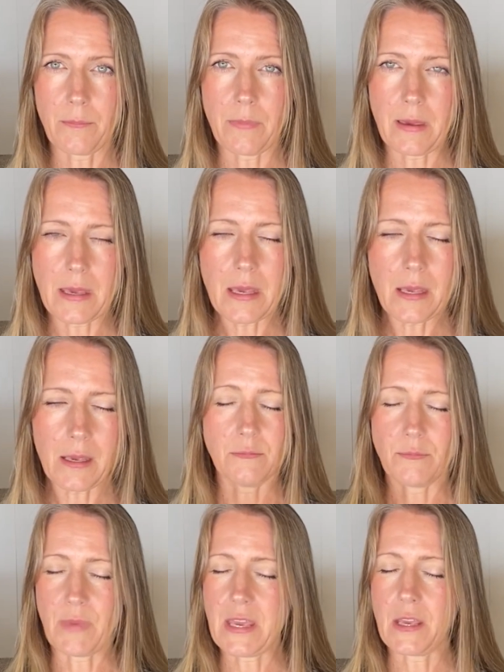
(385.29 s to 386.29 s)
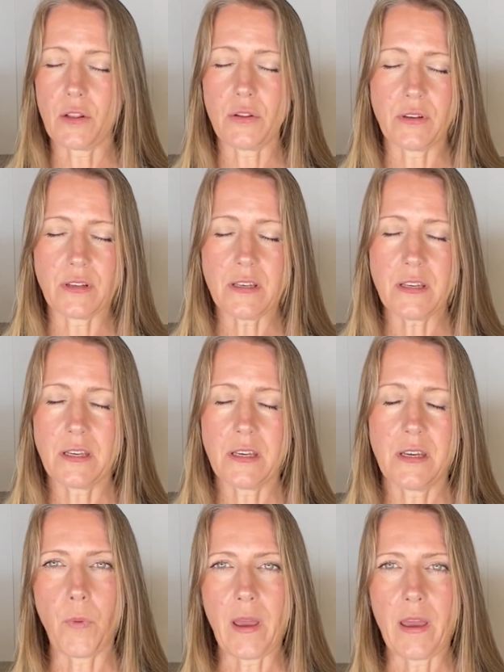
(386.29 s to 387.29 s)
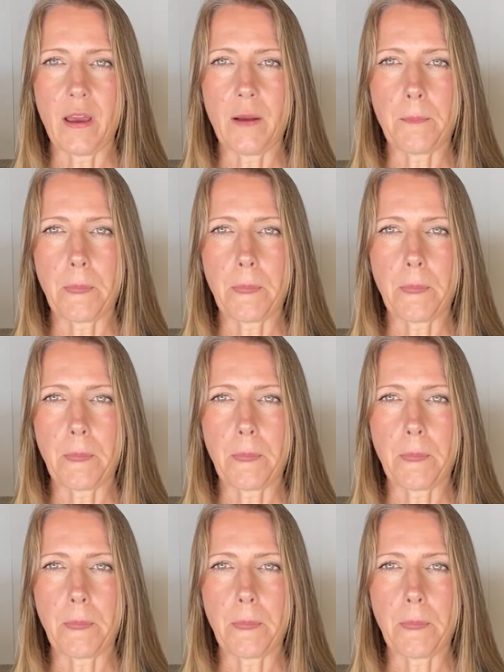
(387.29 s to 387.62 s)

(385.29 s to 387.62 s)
being, me included, where